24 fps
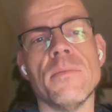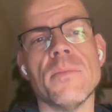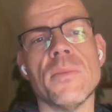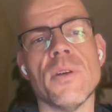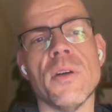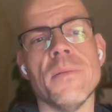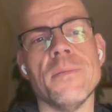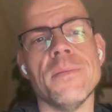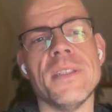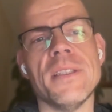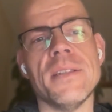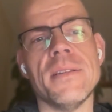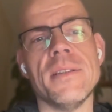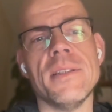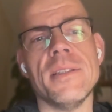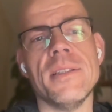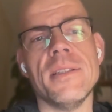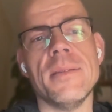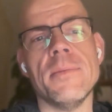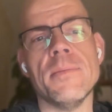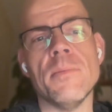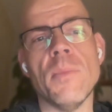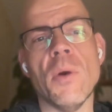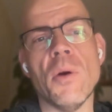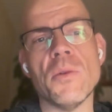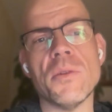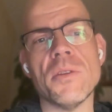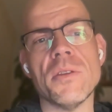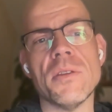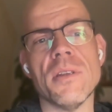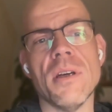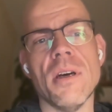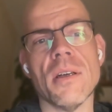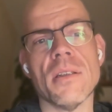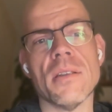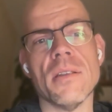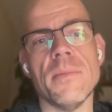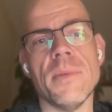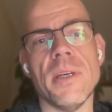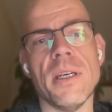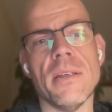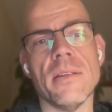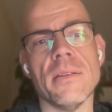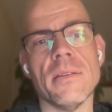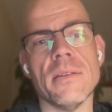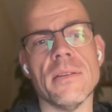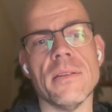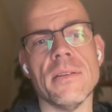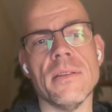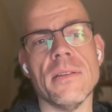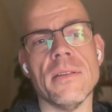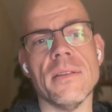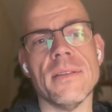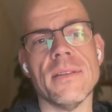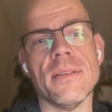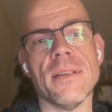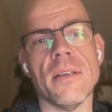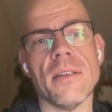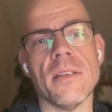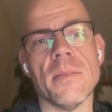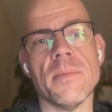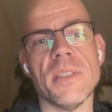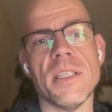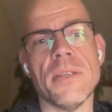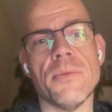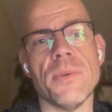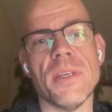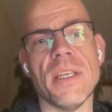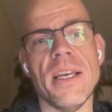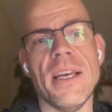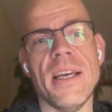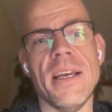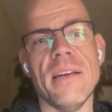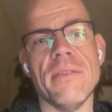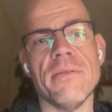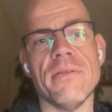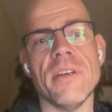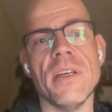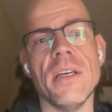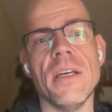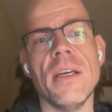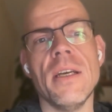probably the most talked about startup that we have.